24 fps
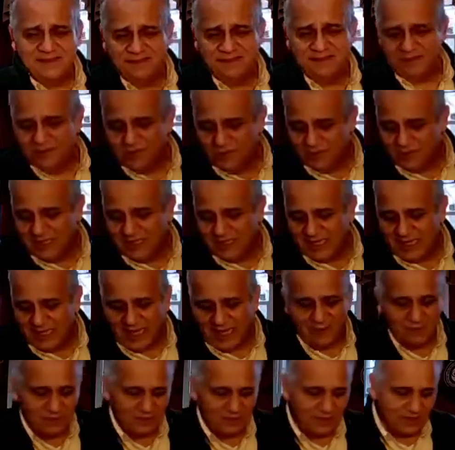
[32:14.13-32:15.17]
the human
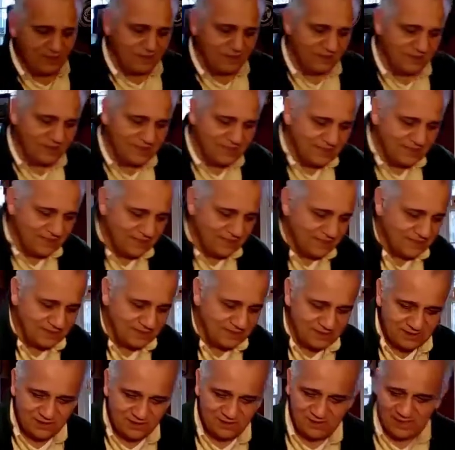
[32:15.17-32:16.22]
capital really
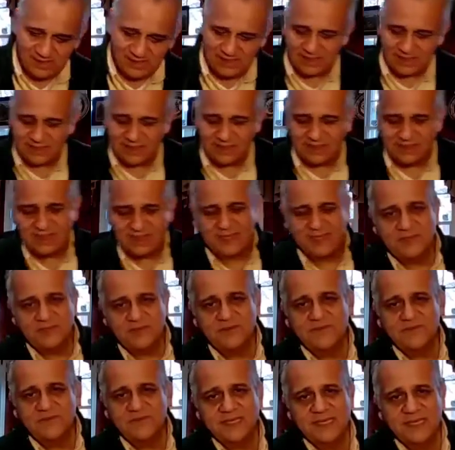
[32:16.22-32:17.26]
is really the
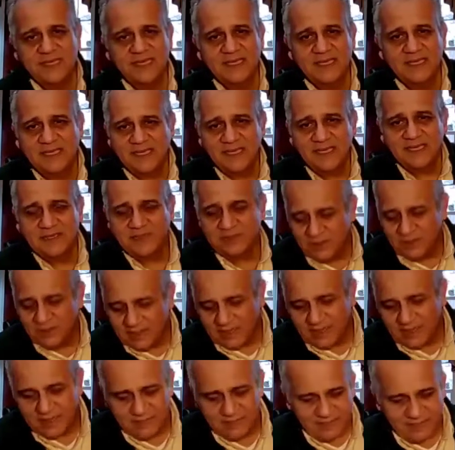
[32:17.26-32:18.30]
center of it. And
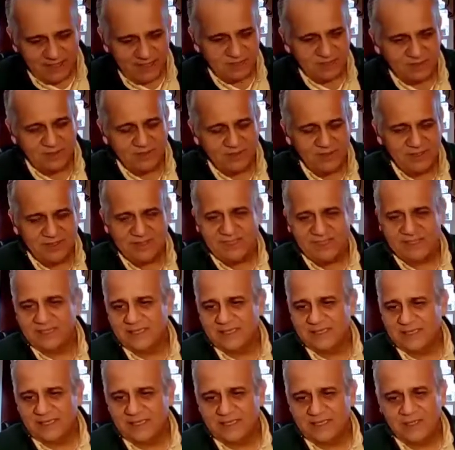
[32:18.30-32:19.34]
talking about all
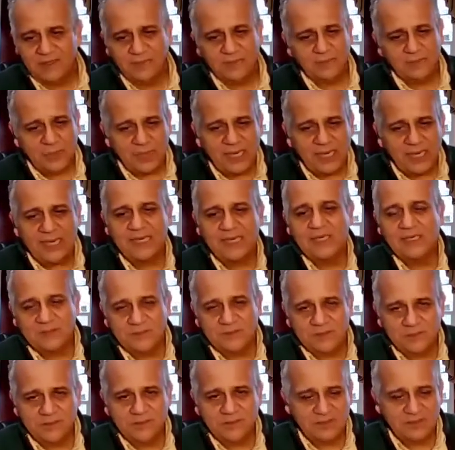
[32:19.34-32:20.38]
these, prior
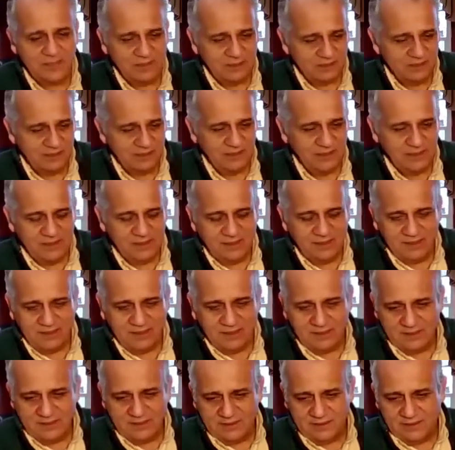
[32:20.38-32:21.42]
to
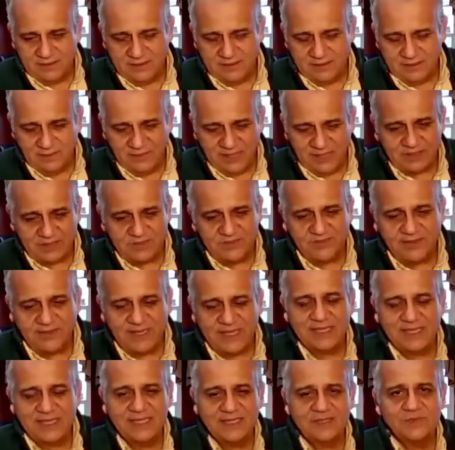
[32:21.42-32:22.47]
the
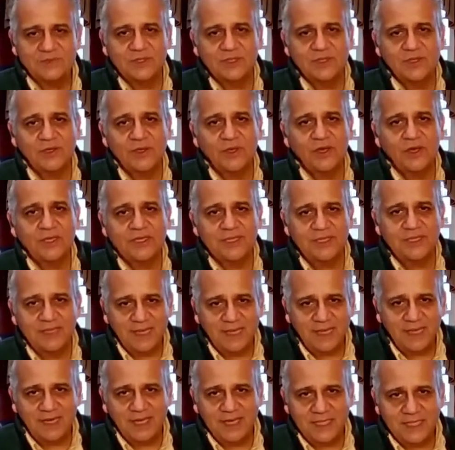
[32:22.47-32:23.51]
microfinance was
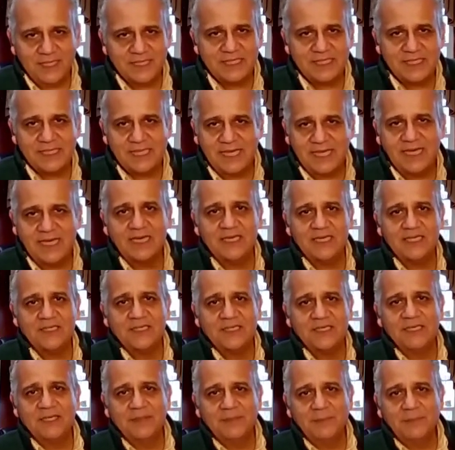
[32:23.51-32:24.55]
all these
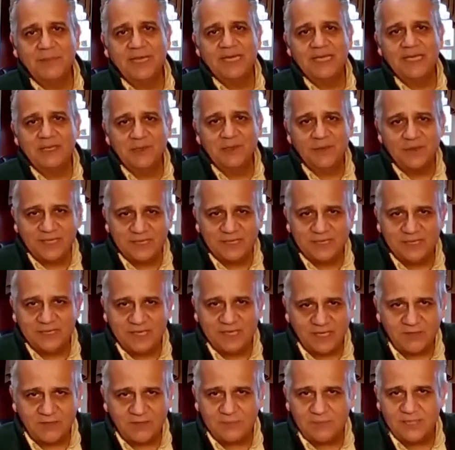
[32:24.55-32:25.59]
large money going to
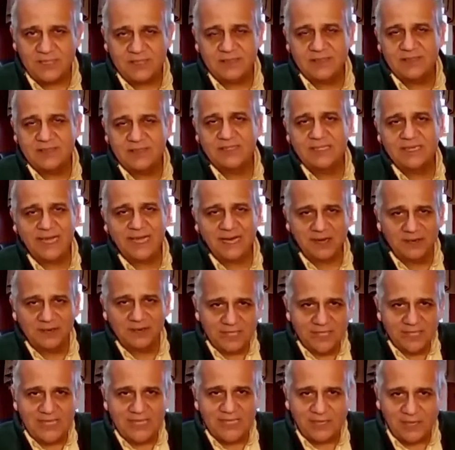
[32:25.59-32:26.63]
government,
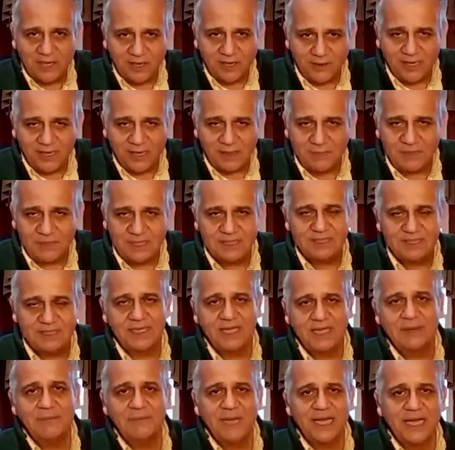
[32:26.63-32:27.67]
inherently corrupt.
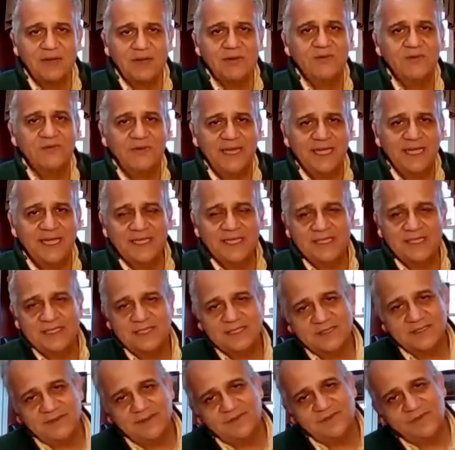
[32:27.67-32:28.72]
And
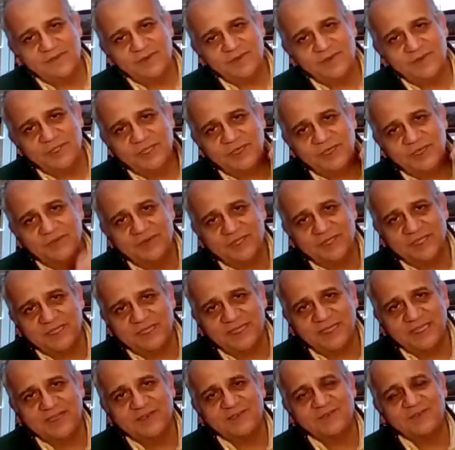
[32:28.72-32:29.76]
microfinance revolution
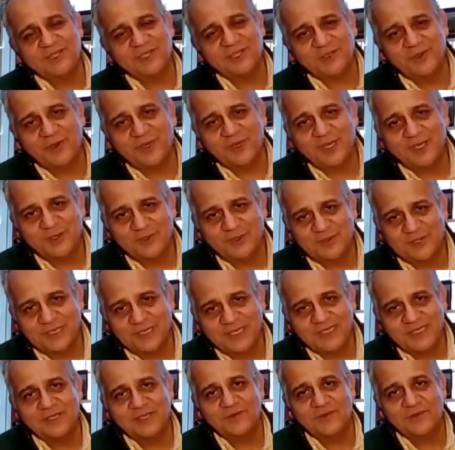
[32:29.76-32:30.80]
was that it was going to
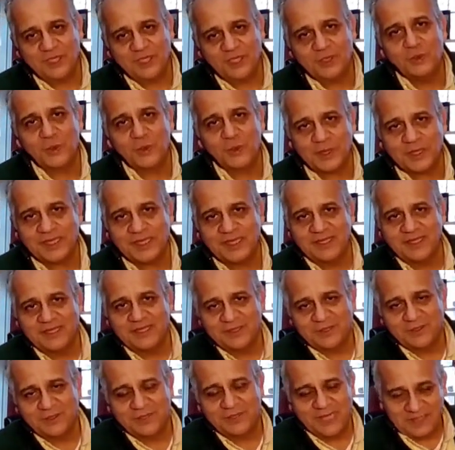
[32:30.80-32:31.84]
the individual,
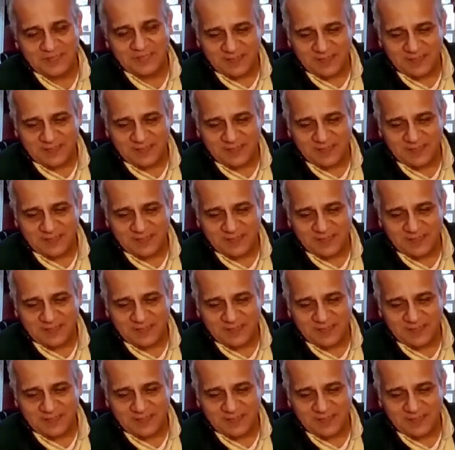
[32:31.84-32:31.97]
so